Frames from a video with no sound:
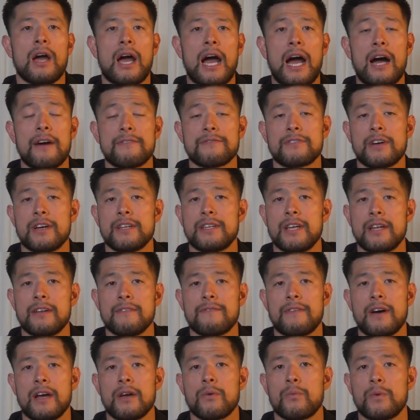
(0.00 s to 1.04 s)
After
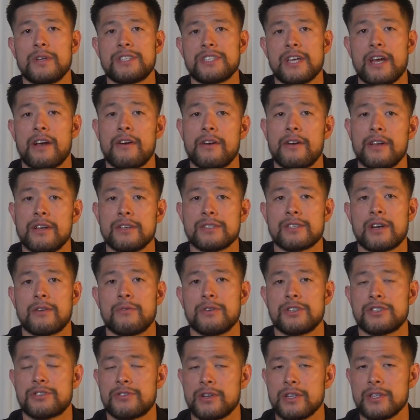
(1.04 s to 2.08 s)
identifying which areas are
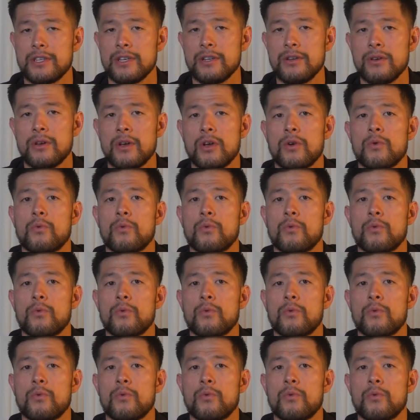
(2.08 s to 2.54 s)
restricted,